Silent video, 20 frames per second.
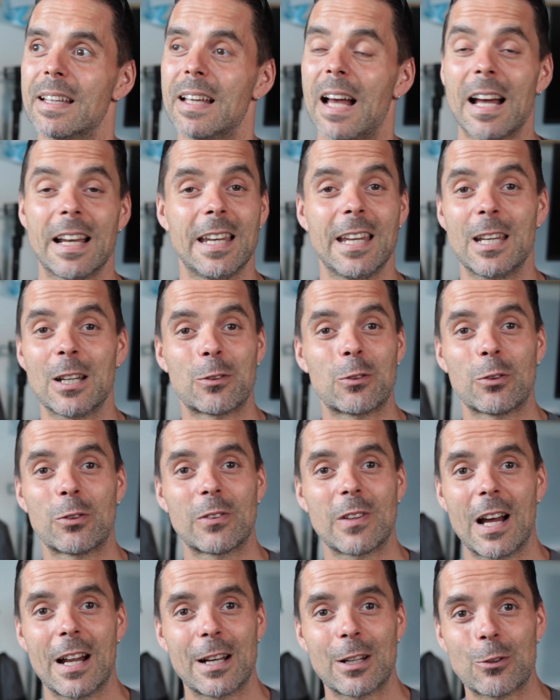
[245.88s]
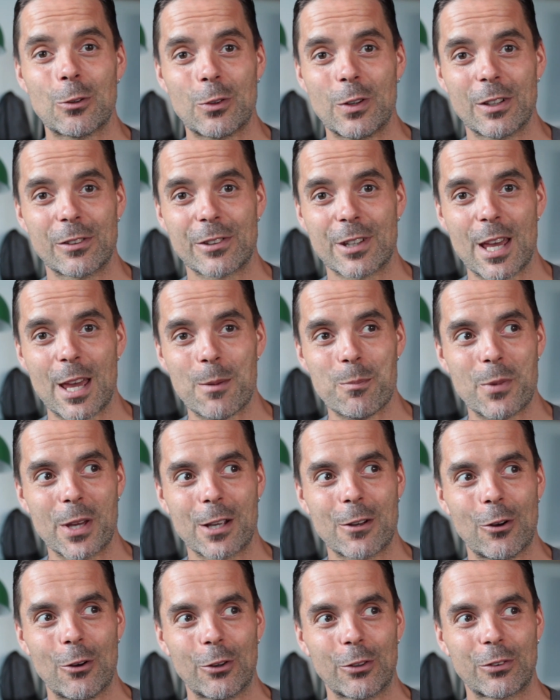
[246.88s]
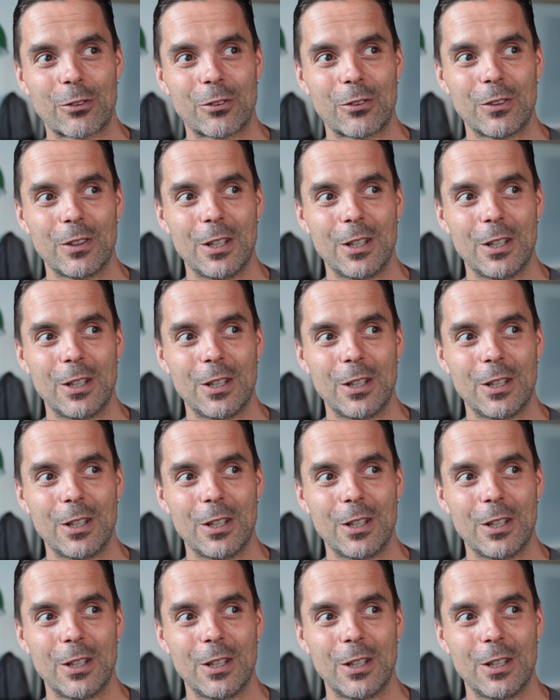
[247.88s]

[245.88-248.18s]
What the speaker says: I needed to start it on this game because,